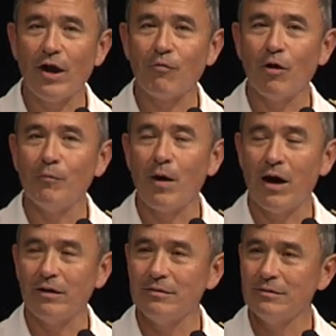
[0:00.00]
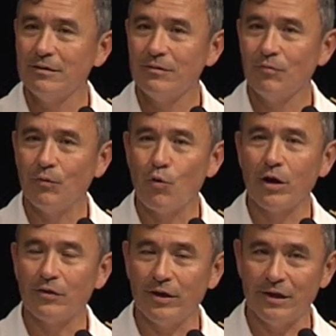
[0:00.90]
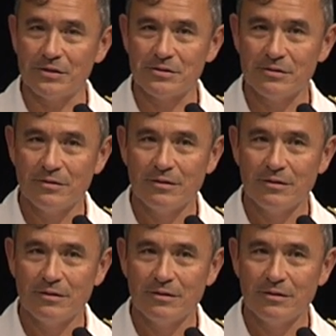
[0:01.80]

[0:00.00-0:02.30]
that robot with one of these,